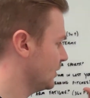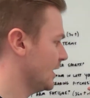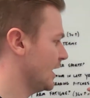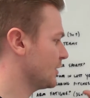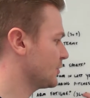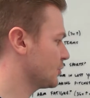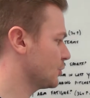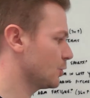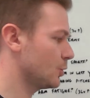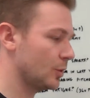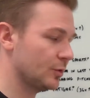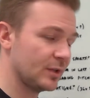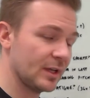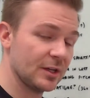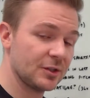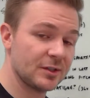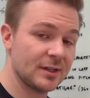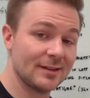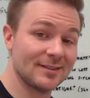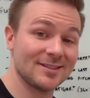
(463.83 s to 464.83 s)
external
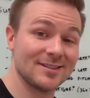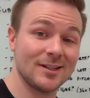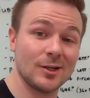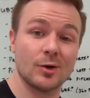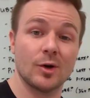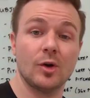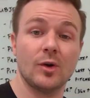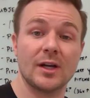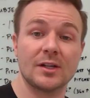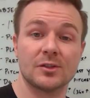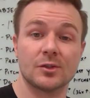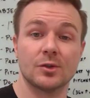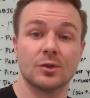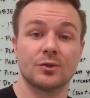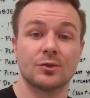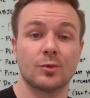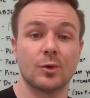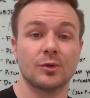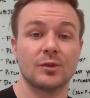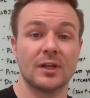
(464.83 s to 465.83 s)
rotation at 0, external
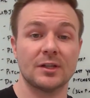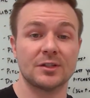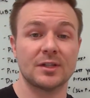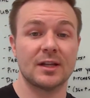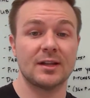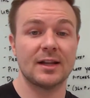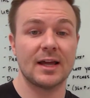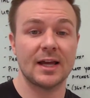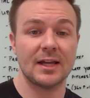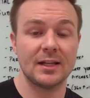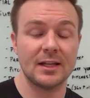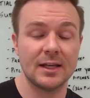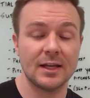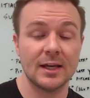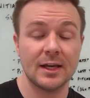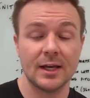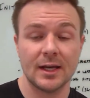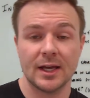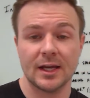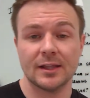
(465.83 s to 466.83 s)
rotation at 90,
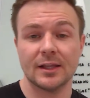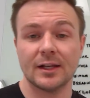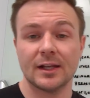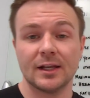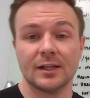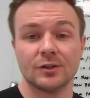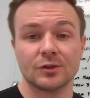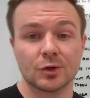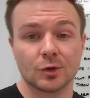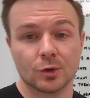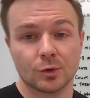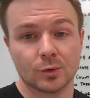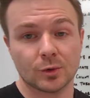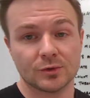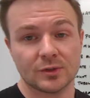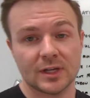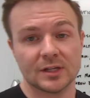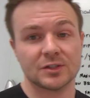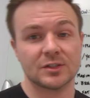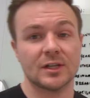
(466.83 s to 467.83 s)
and then internal
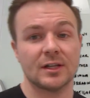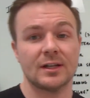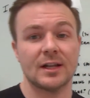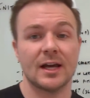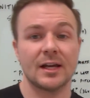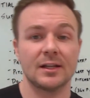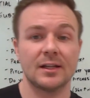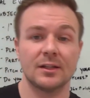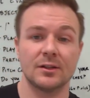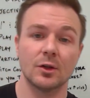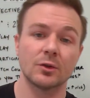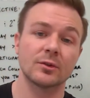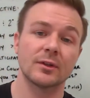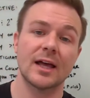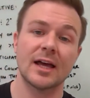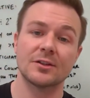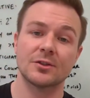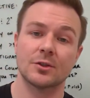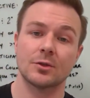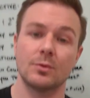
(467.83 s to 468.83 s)
rotation at 90. And those
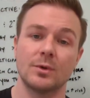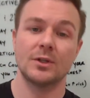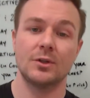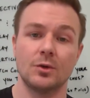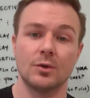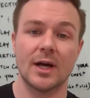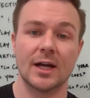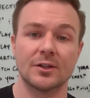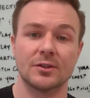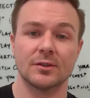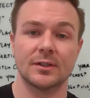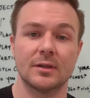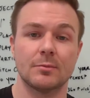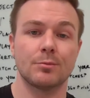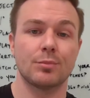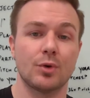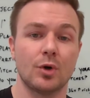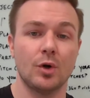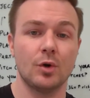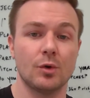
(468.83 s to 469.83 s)
last two we do actually in
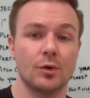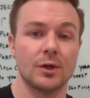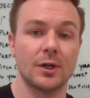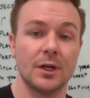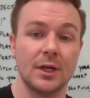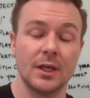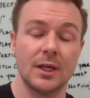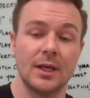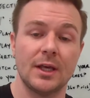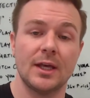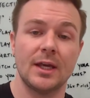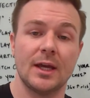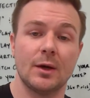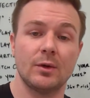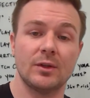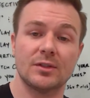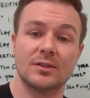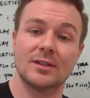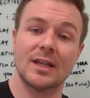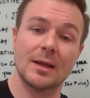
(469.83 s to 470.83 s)
prone, and
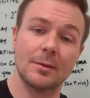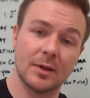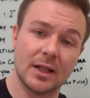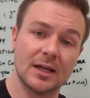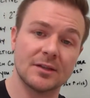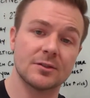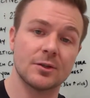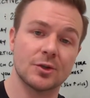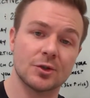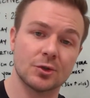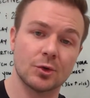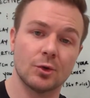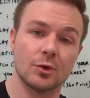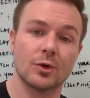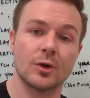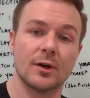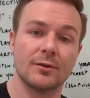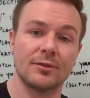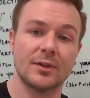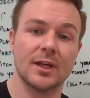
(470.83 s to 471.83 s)
we stabilize their
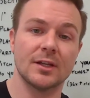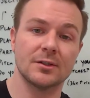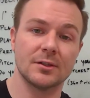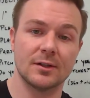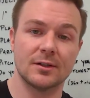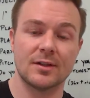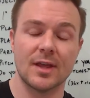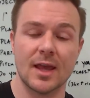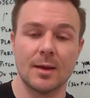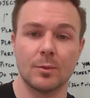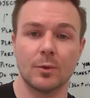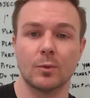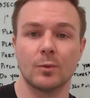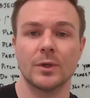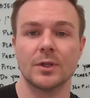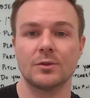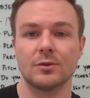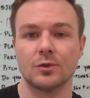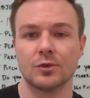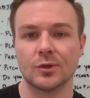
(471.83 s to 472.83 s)
shoulder off the edge of the table, and
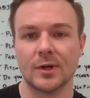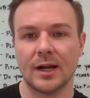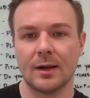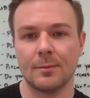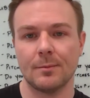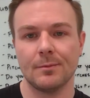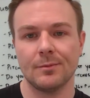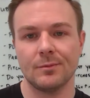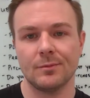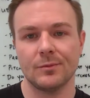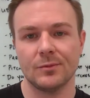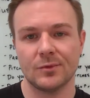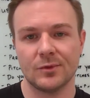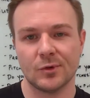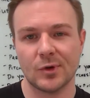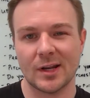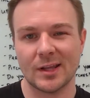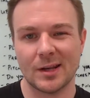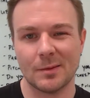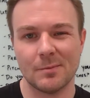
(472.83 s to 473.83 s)
we try to
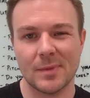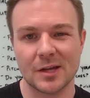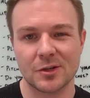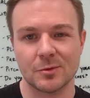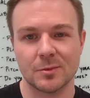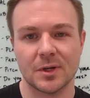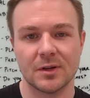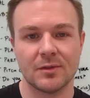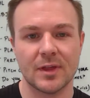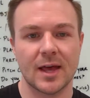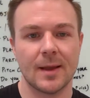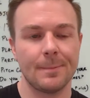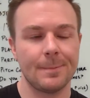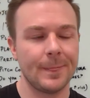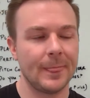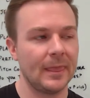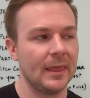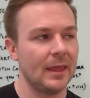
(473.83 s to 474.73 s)
get a measurement of that.